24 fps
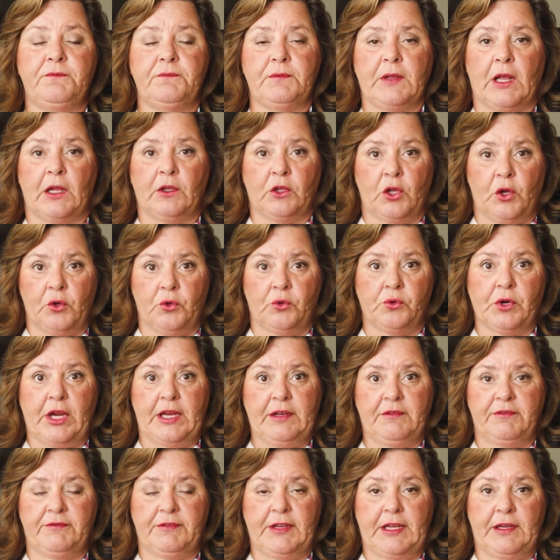a
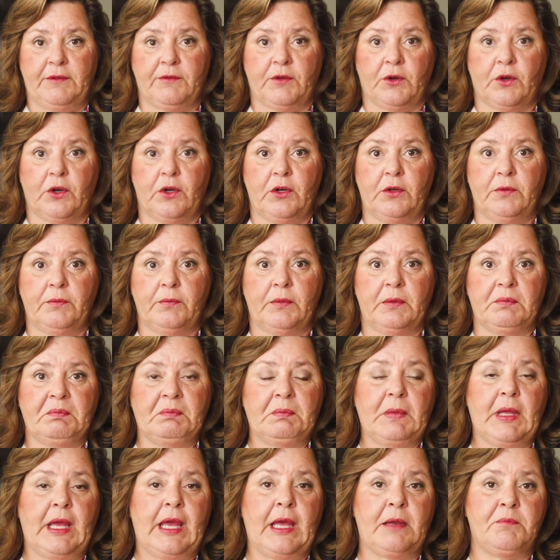low-grade fever,
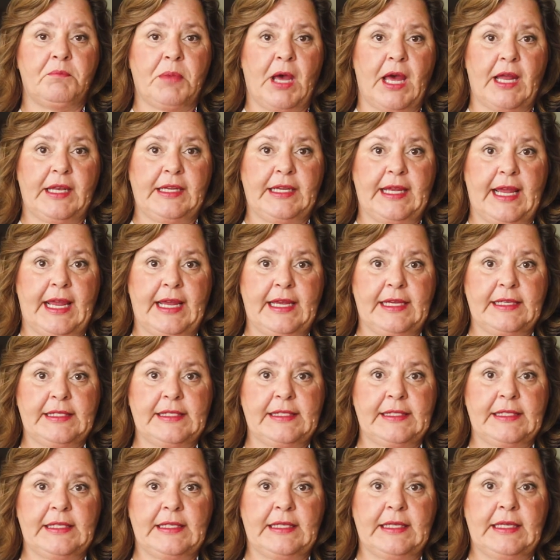and body
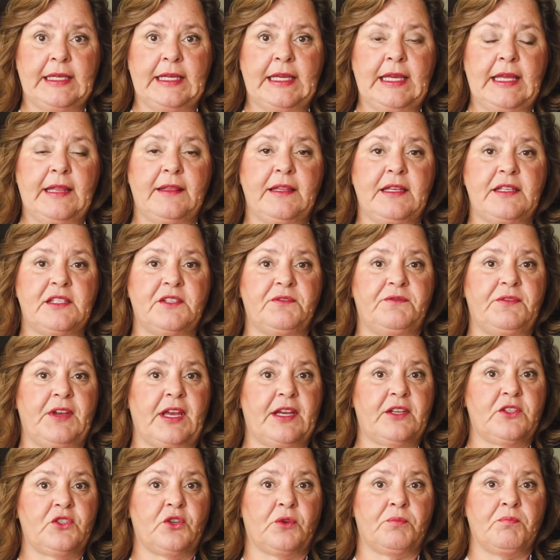aches. These
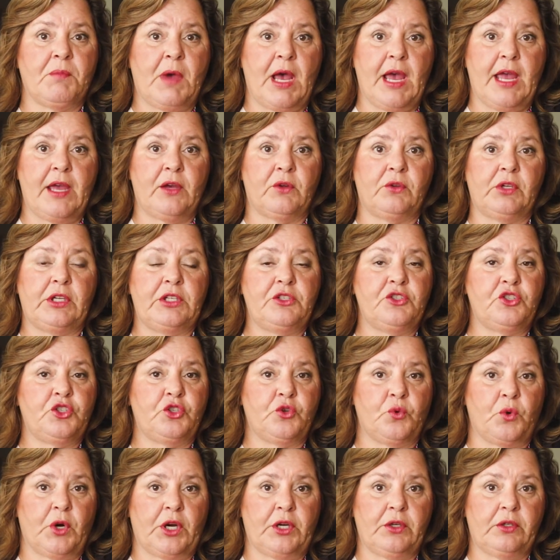effects are mild and
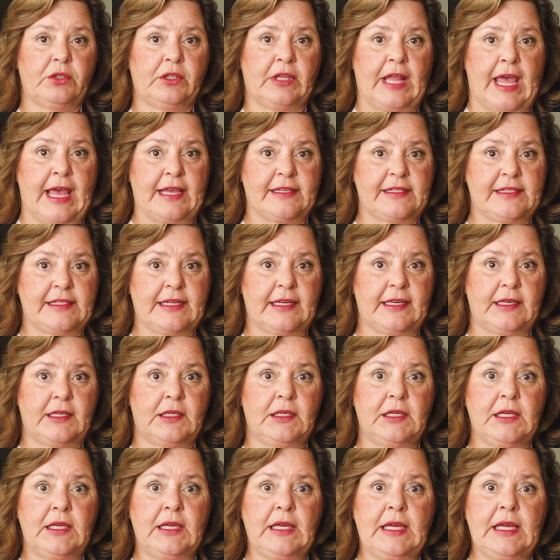short-lasting,
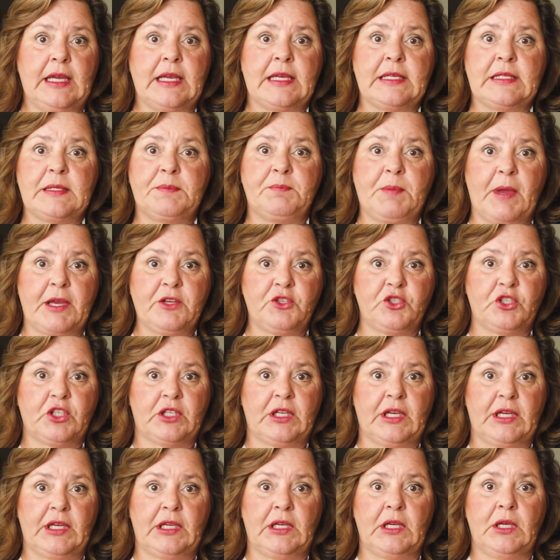
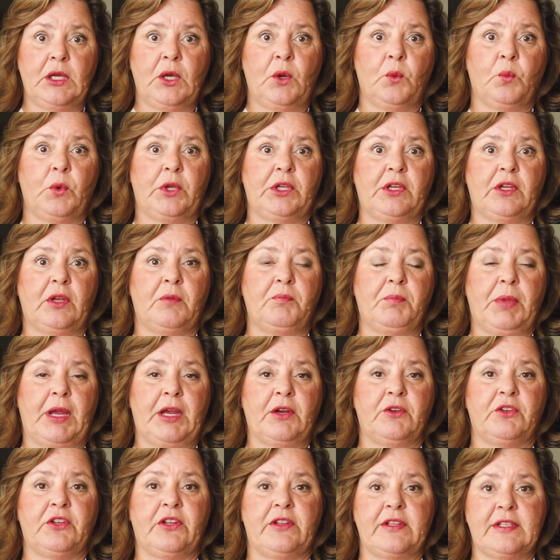especially when
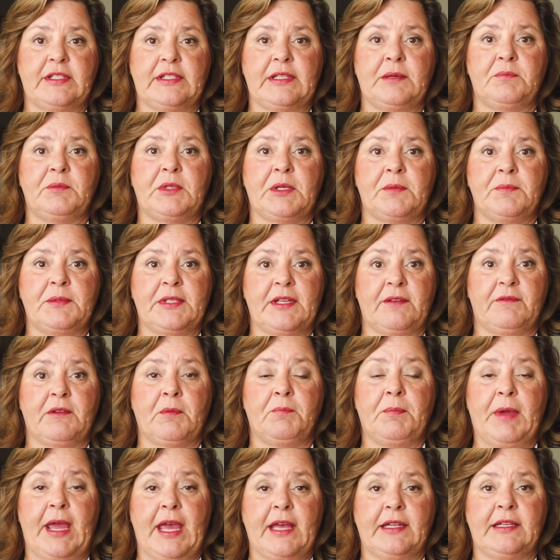compared to the symptoms of a
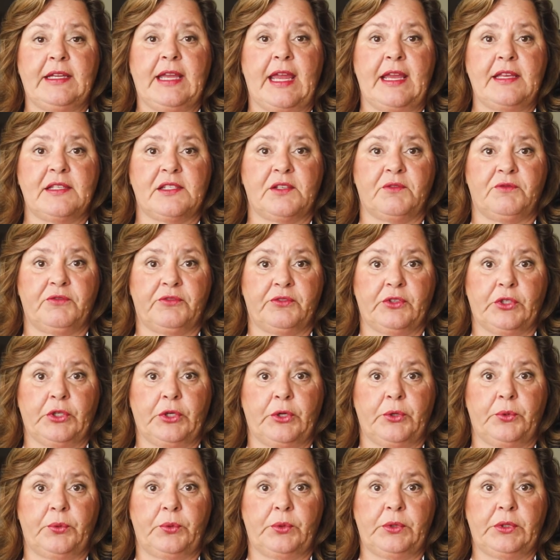bad case of
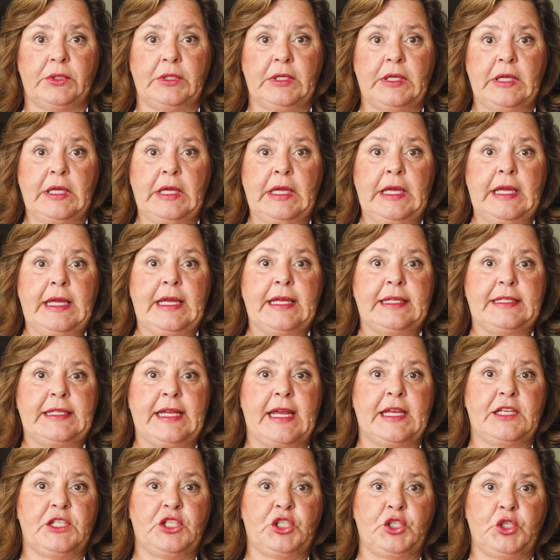flu. It
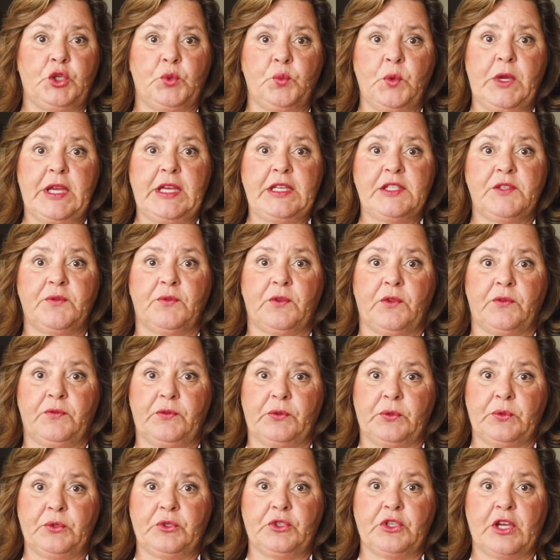takes 2 weeks for the
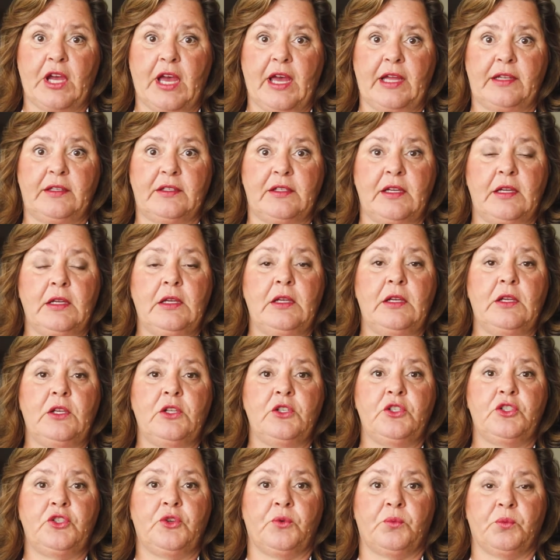flu shot
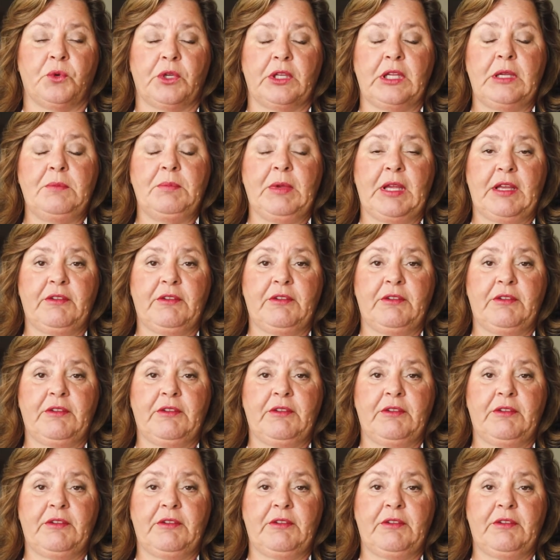to really be